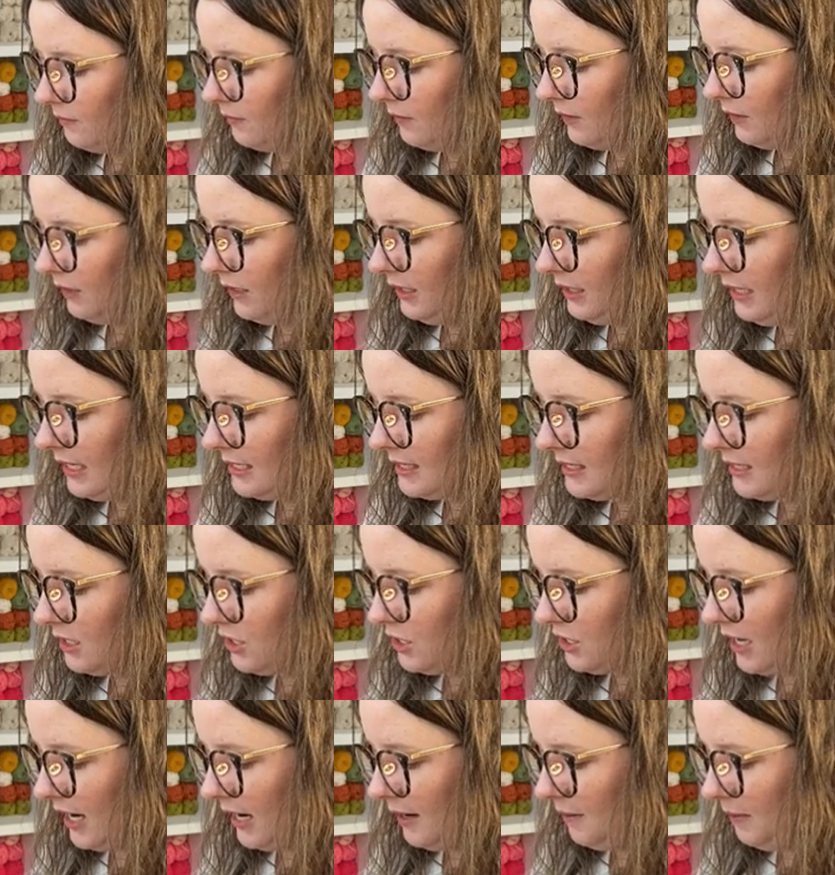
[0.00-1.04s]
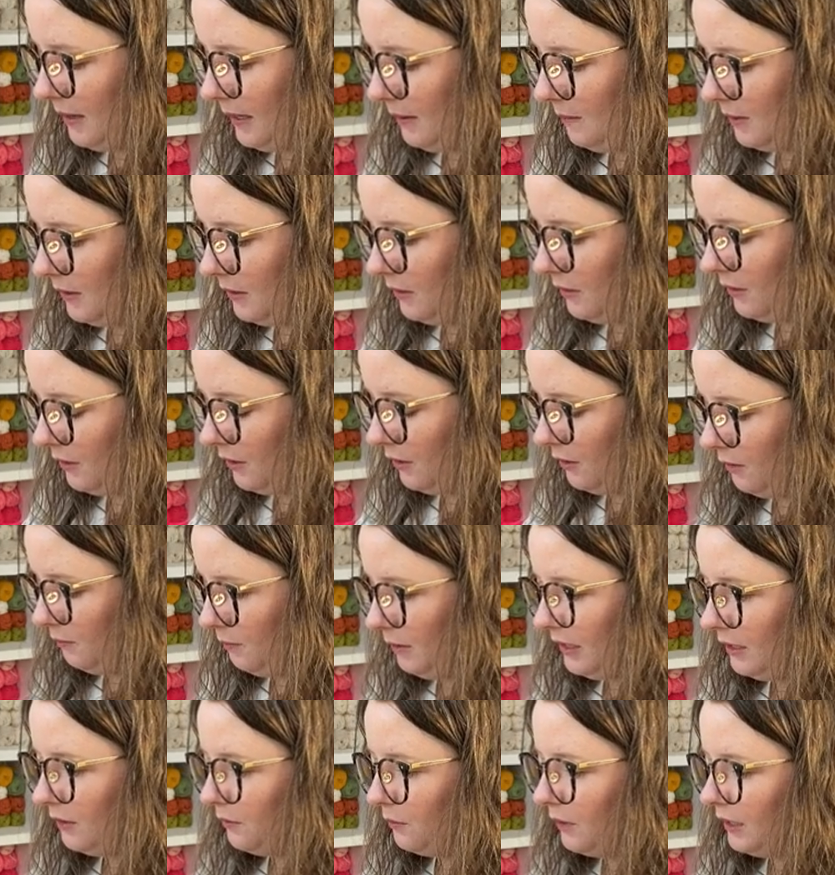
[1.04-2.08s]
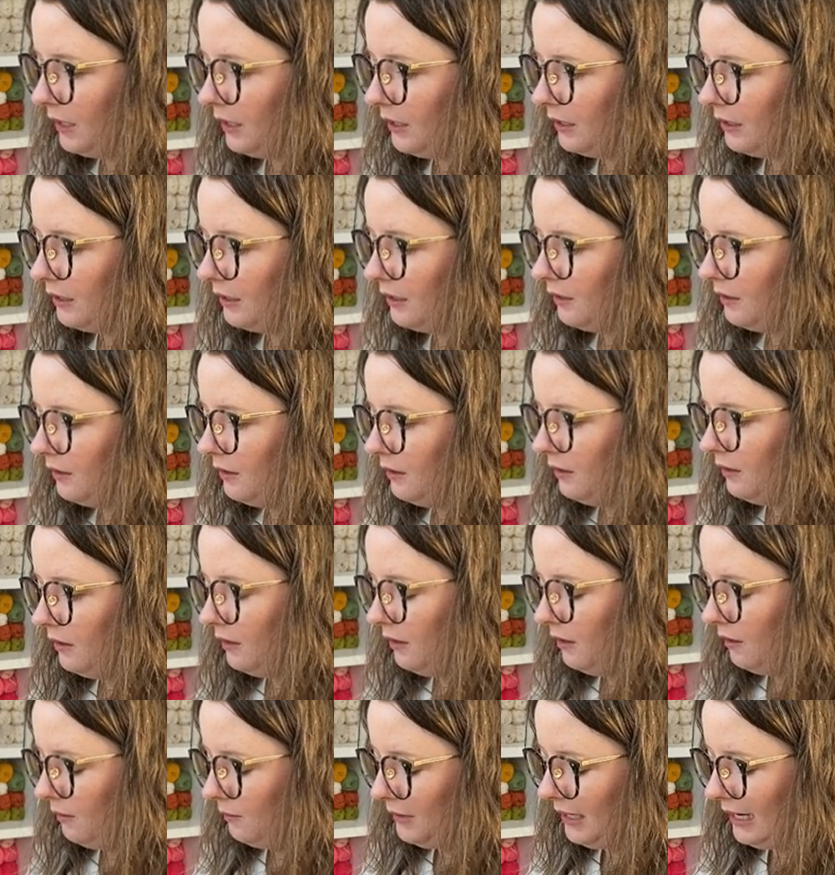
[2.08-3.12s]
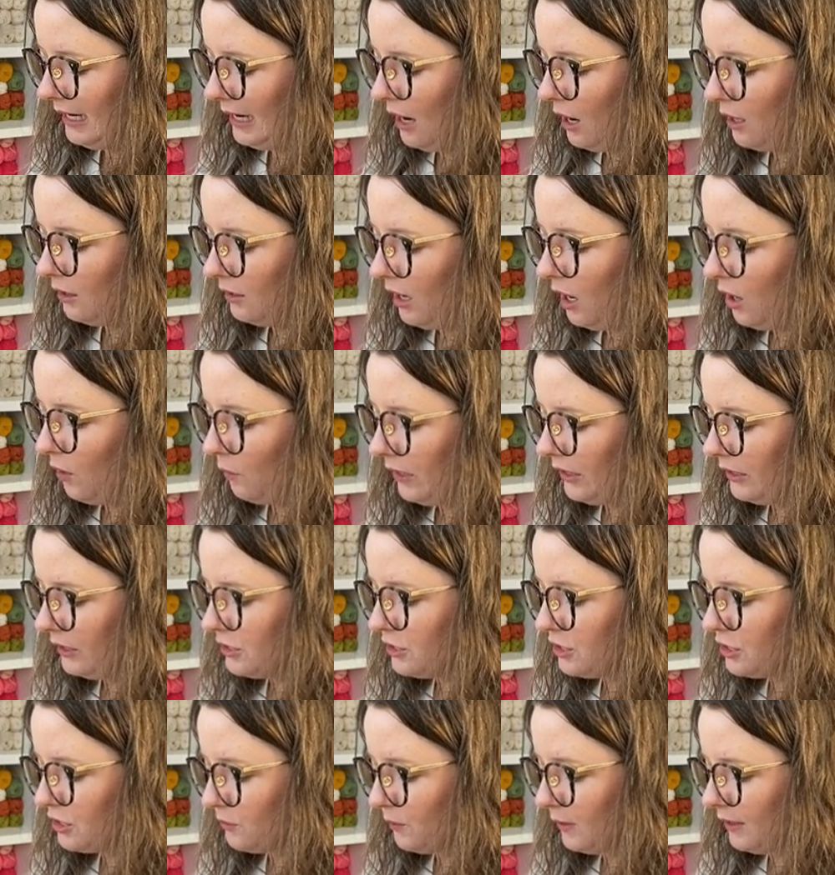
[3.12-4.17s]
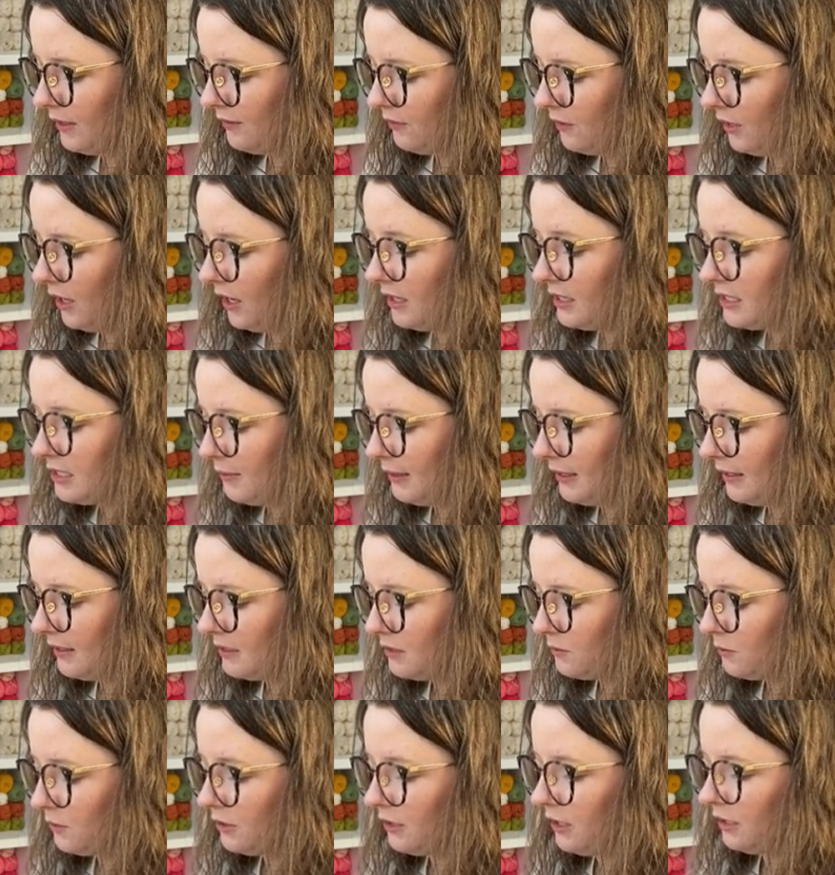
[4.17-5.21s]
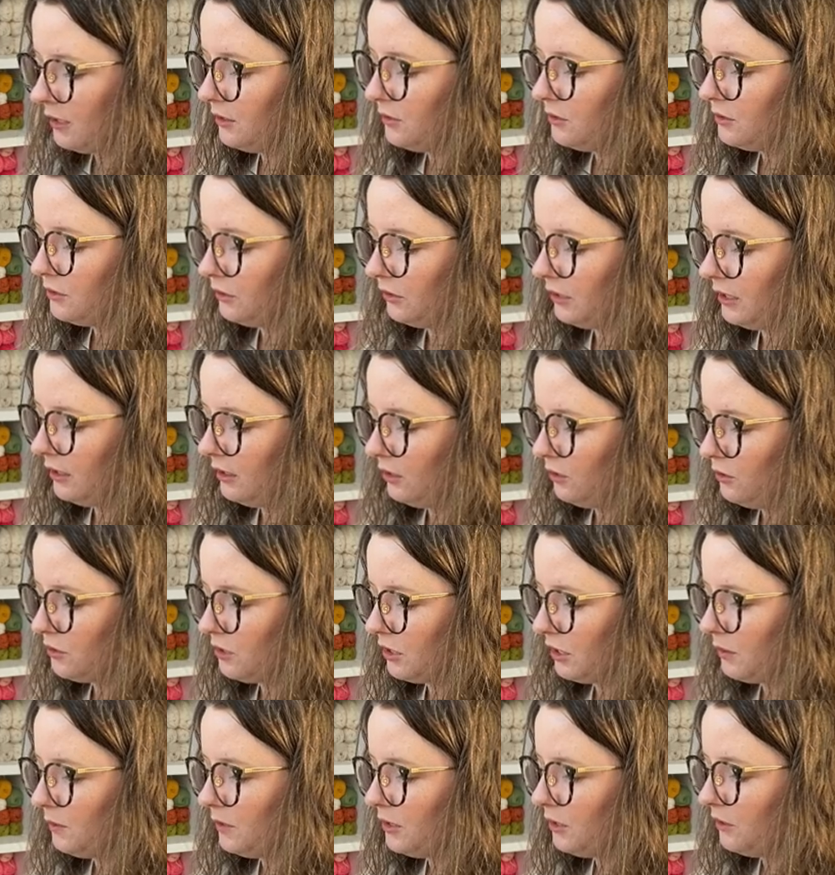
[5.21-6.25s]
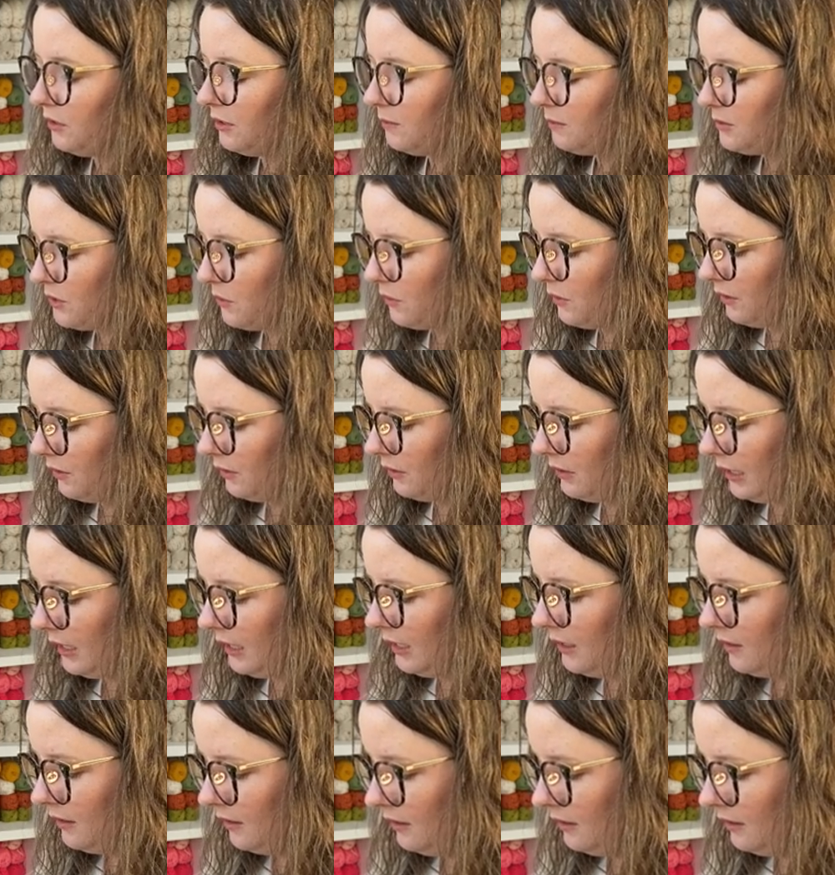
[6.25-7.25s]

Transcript: Look at that sunshine peeping through, being weird. I mean, not, not weird, it's just weird for us because we're not usually, usually we do them so early.